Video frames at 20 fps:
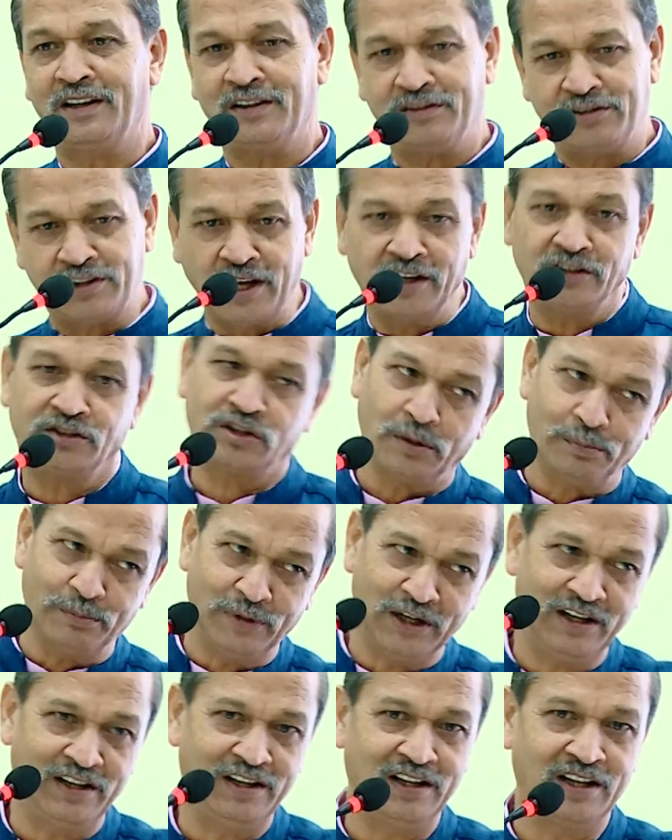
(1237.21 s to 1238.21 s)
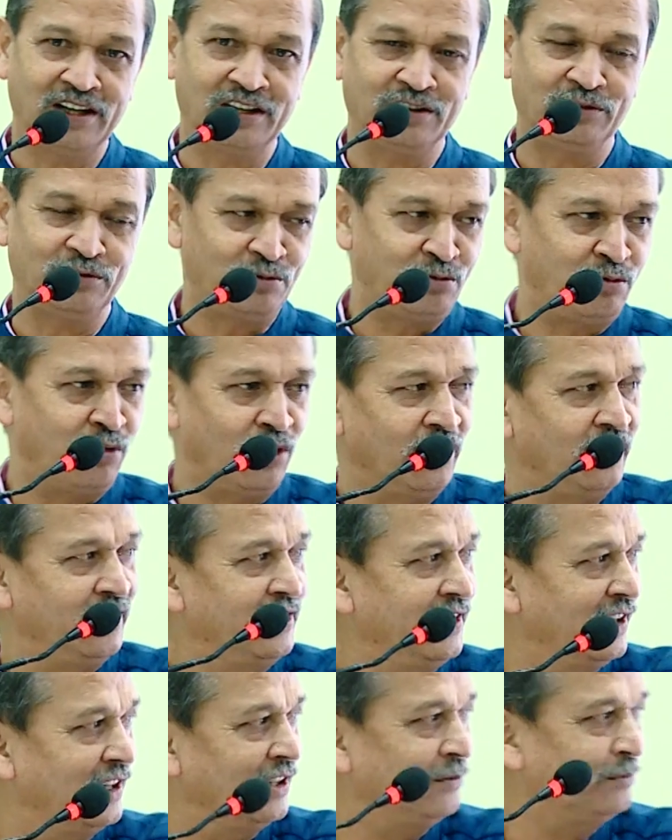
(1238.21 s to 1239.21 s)
Thanks a million for
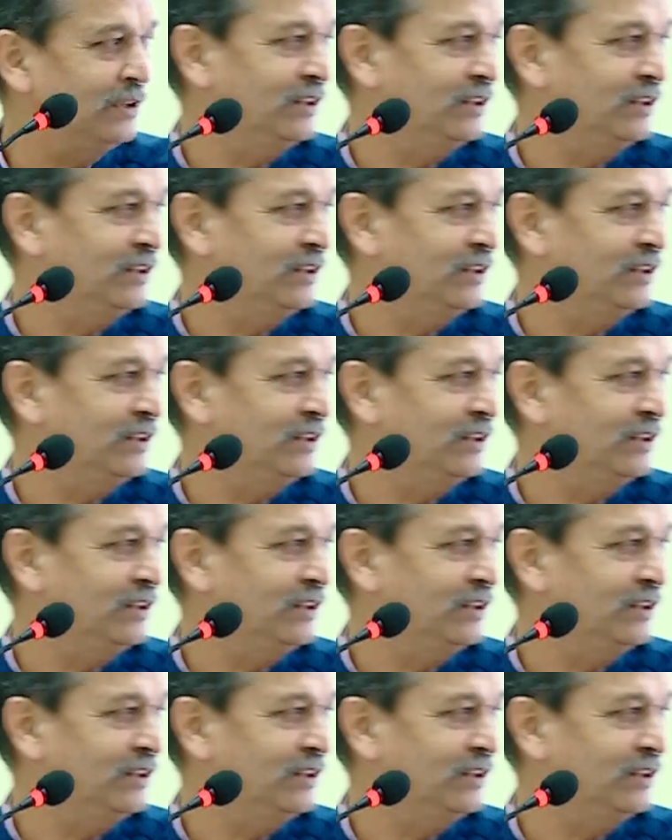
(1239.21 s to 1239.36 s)
hearing.